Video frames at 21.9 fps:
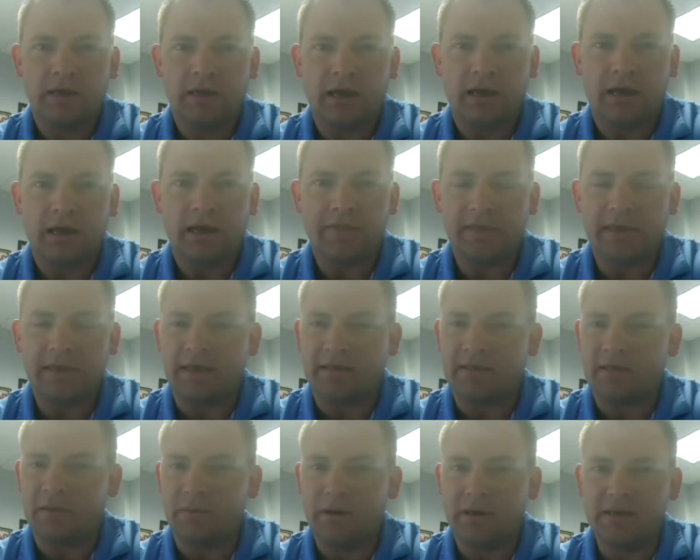I
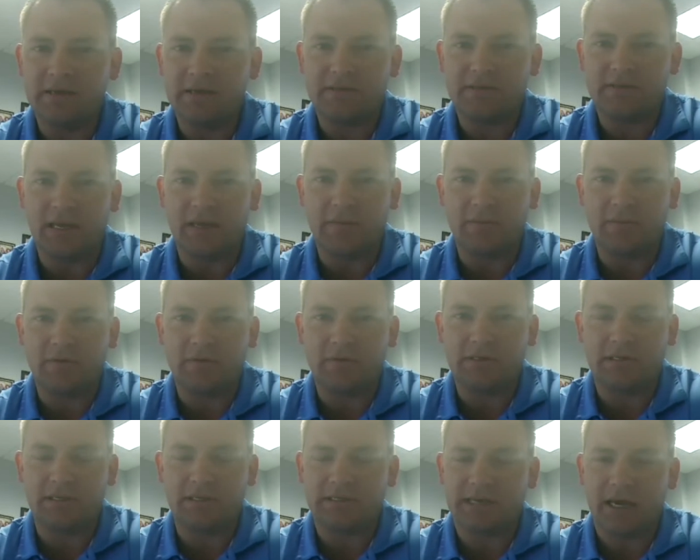think the biggest theme
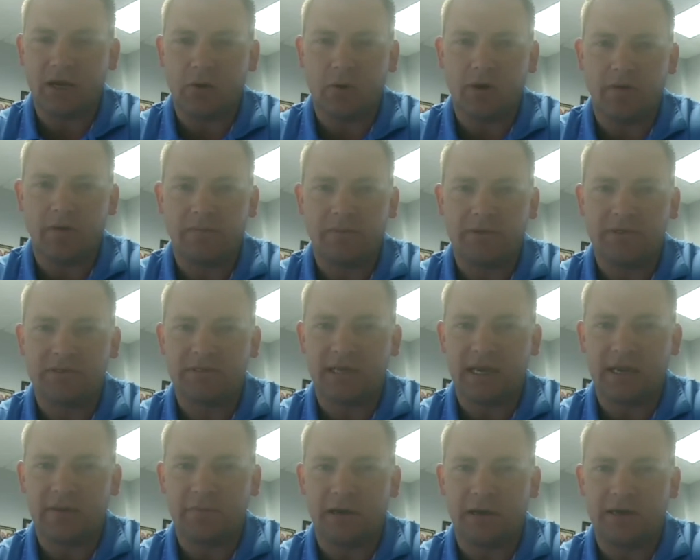to take away from the
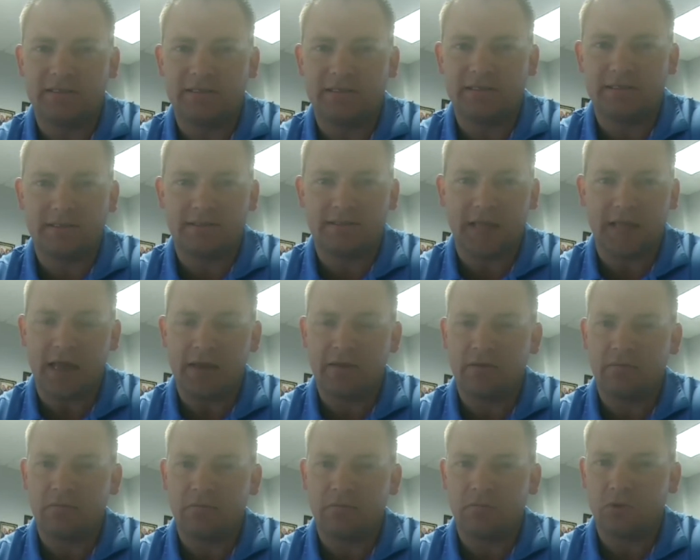state races is that
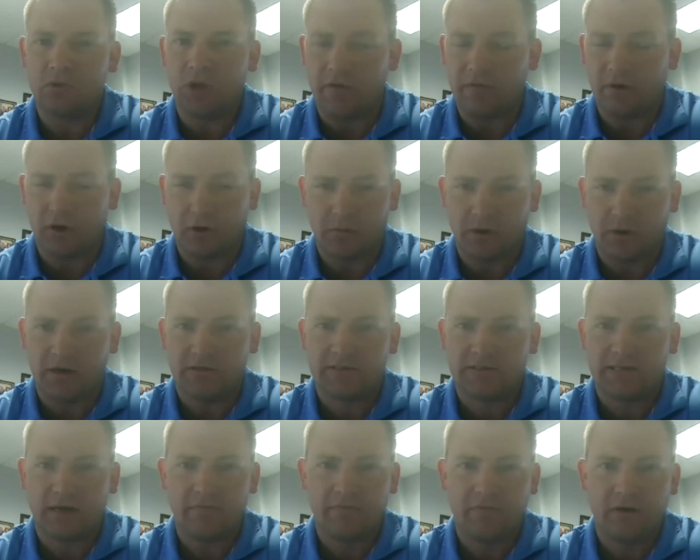Governor Reynolds
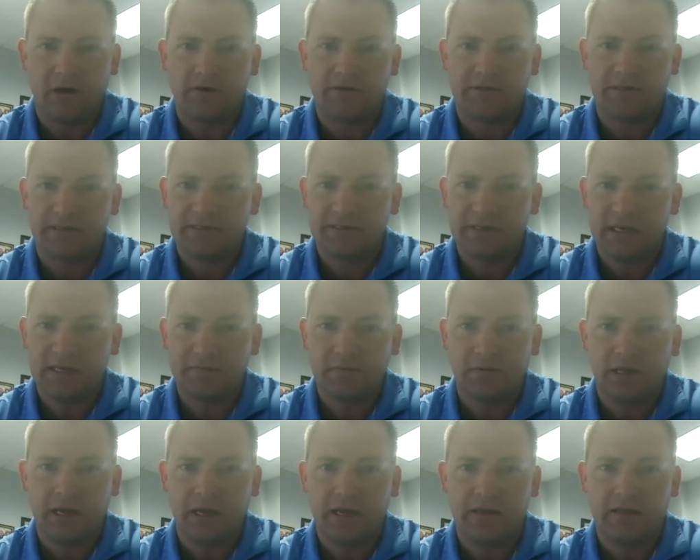had a very successful
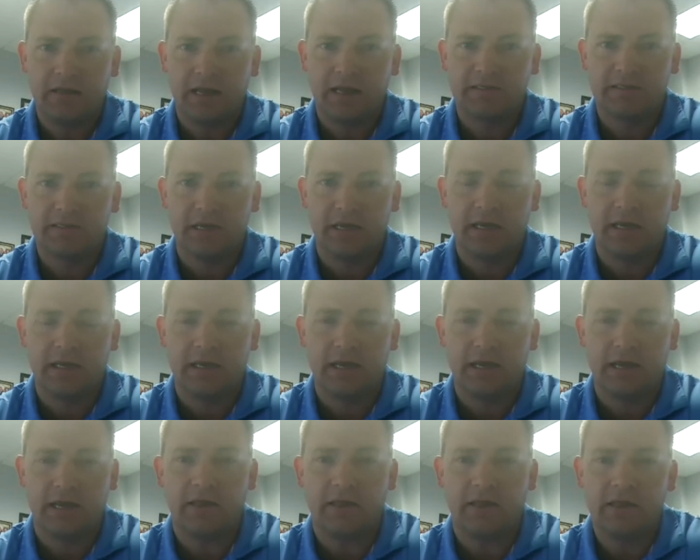night last night.
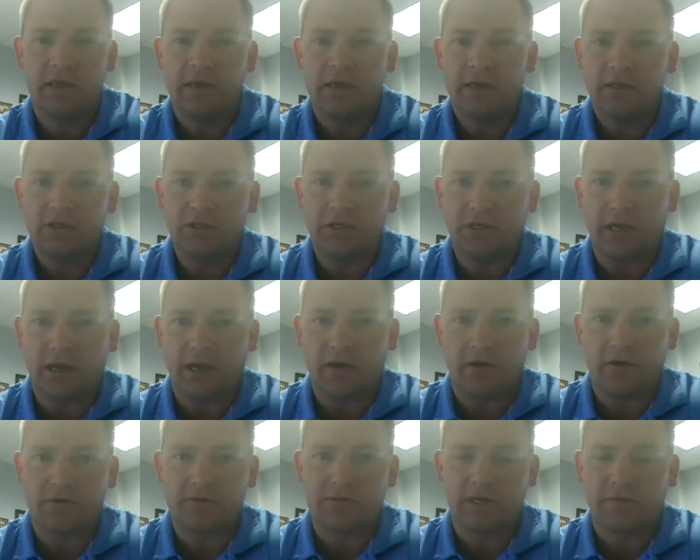She got
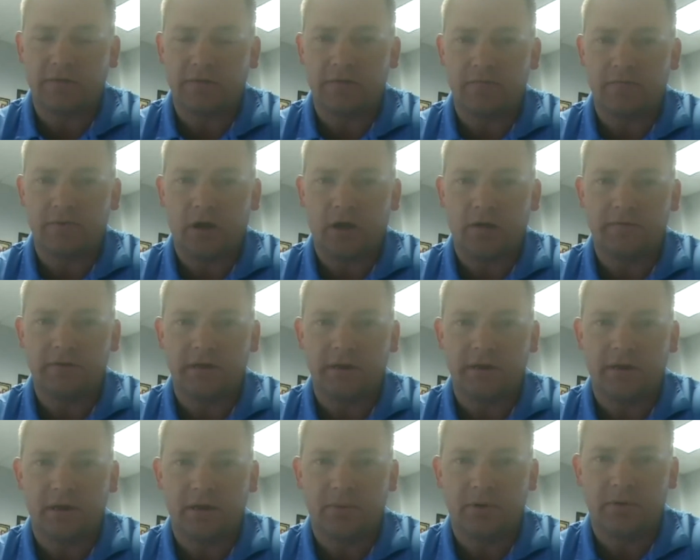herself involved in a
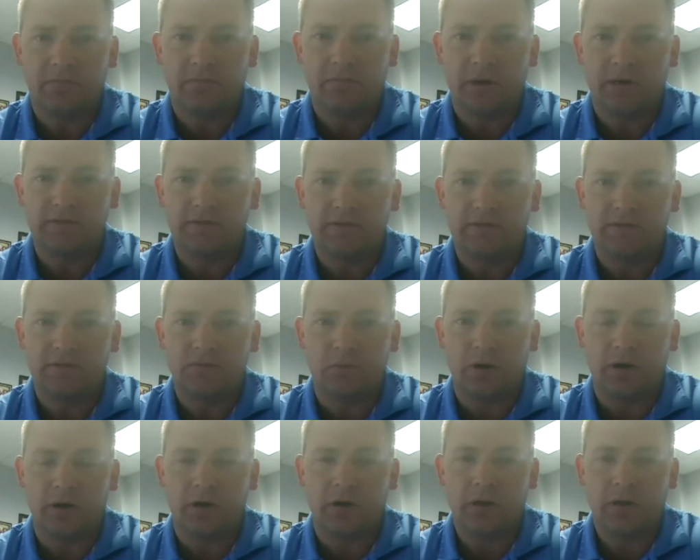number of races
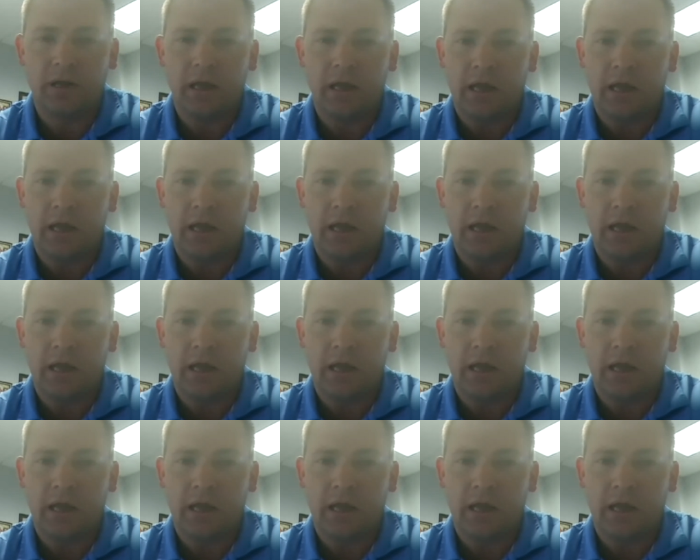where